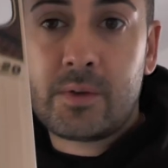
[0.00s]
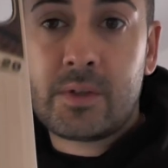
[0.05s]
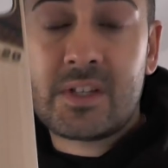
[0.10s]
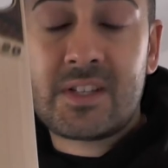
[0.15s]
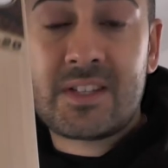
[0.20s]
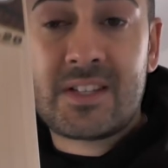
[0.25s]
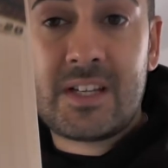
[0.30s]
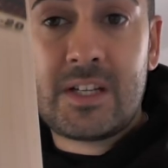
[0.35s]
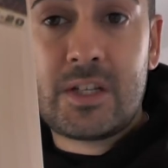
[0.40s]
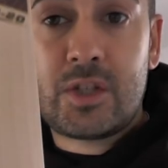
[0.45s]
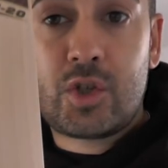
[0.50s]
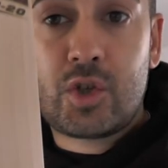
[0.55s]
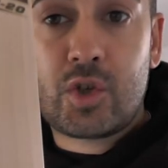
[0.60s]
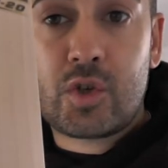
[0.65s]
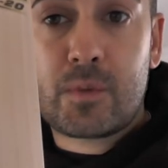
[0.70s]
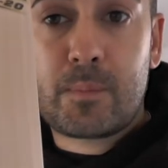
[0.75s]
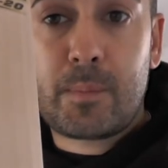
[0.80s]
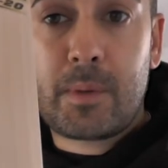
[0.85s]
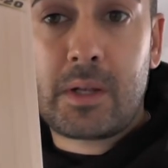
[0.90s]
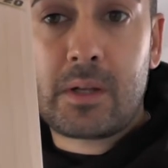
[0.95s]
They sit
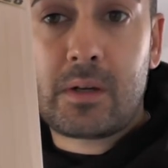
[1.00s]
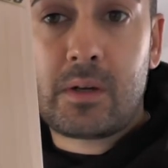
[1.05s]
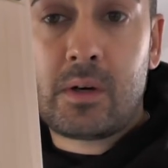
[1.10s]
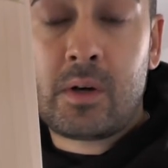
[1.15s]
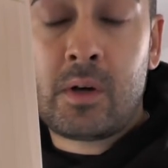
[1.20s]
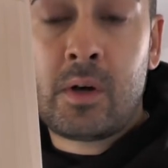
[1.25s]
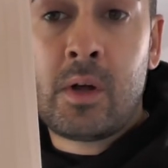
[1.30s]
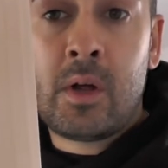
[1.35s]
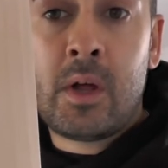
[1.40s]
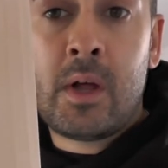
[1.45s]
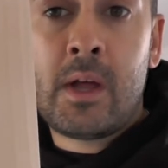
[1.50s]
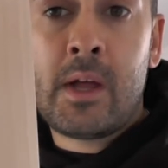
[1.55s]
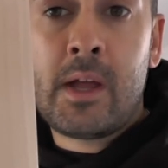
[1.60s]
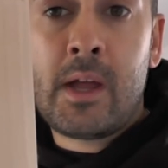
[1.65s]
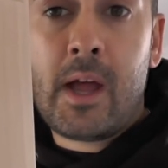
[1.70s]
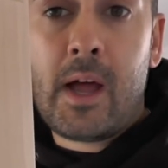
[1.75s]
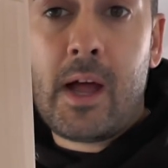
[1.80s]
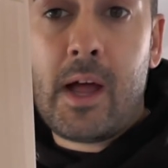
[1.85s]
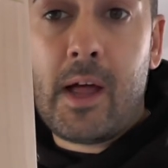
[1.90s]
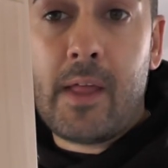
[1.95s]
just below
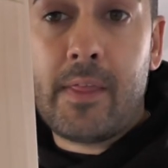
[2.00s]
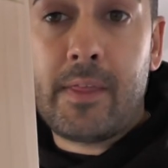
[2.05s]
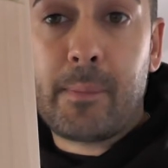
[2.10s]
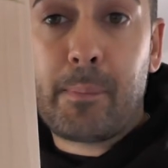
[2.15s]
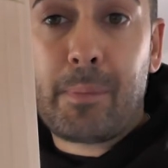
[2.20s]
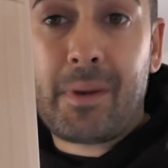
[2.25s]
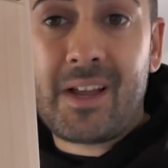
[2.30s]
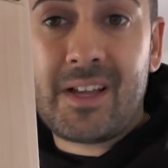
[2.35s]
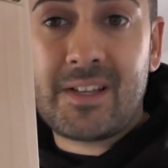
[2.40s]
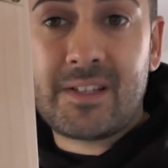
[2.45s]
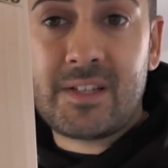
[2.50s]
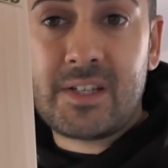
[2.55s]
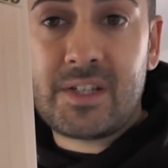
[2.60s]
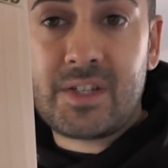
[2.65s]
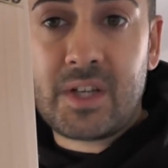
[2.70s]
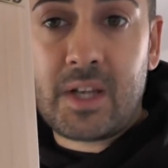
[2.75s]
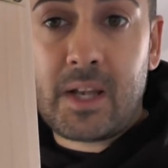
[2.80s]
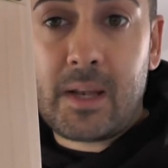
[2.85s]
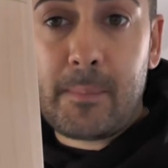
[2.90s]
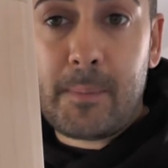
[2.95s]
and the Players
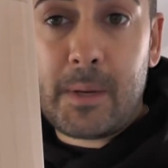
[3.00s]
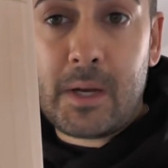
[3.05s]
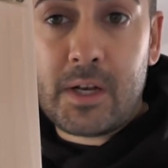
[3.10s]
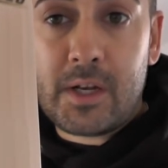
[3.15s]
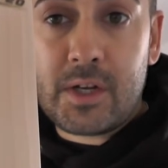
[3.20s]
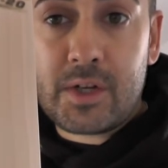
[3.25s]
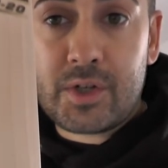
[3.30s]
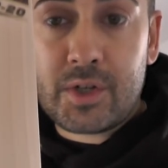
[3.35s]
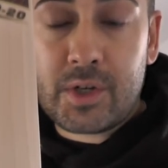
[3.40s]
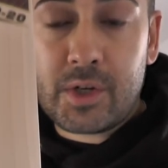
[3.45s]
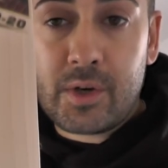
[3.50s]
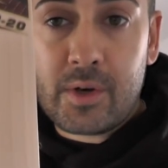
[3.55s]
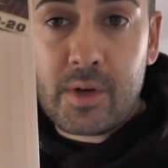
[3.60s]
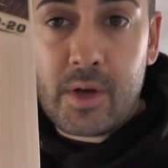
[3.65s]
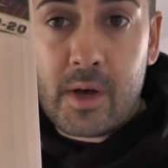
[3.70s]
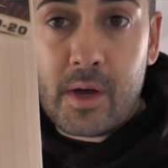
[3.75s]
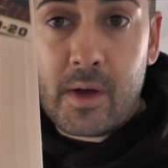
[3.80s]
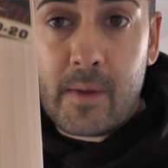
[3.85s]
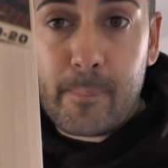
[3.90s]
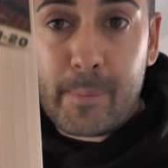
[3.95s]
Edition Limited Edition
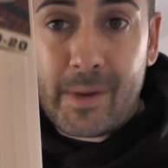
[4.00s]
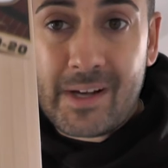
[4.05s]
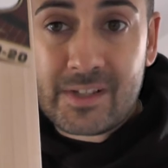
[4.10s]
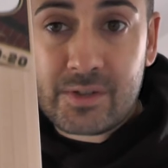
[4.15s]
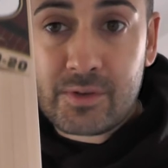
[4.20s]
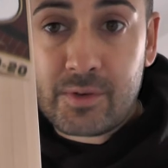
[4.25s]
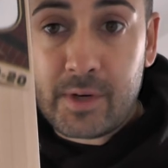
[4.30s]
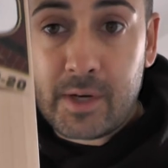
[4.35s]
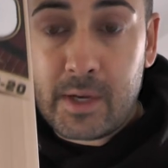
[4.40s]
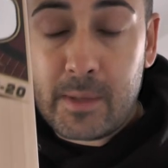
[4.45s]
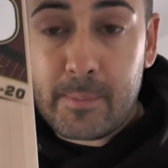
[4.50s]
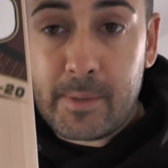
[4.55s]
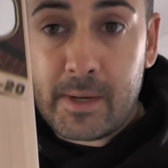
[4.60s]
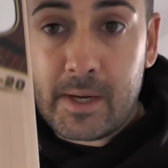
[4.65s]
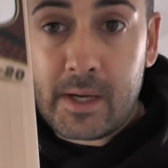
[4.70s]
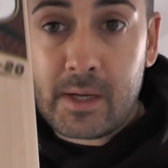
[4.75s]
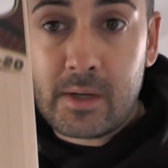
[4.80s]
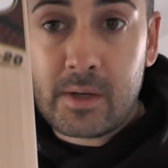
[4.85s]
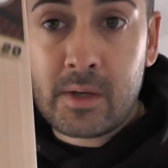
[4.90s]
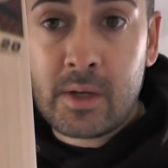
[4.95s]
uh, BAS Cricket
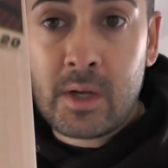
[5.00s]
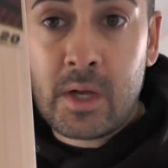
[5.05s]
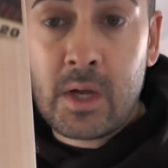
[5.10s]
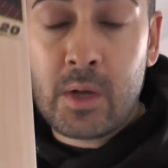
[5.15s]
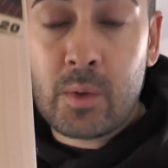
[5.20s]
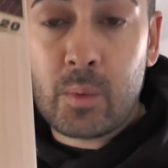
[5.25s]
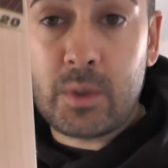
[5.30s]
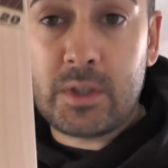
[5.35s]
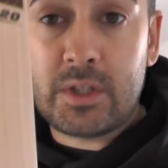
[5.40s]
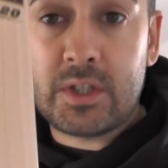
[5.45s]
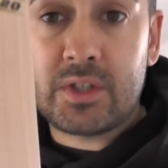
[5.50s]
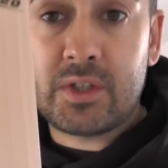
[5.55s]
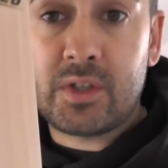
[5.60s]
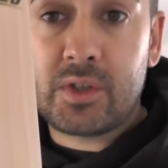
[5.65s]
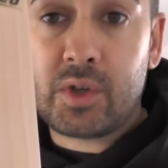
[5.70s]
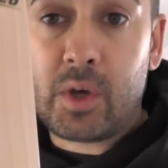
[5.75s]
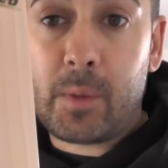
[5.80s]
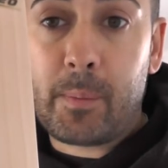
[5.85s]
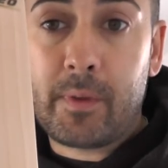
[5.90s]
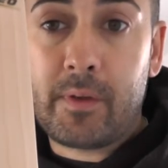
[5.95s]
Bat, which is the
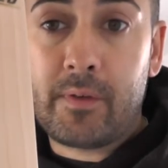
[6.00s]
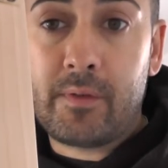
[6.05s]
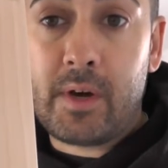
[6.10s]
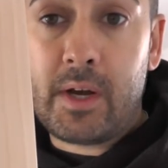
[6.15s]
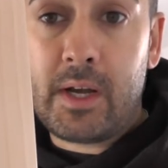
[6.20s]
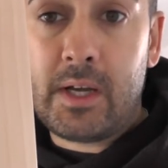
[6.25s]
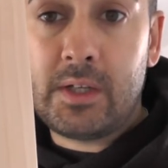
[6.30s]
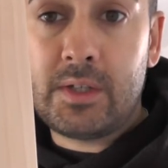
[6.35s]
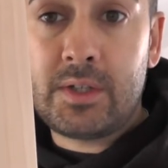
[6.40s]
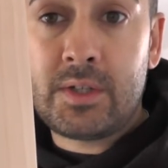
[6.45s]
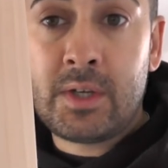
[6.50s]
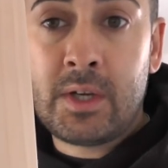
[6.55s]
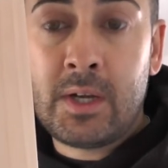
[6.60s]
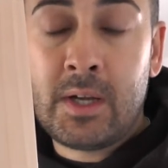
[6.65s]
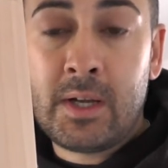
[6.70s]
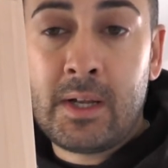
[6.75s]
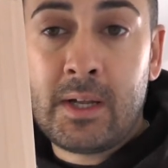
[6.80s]
top of the range,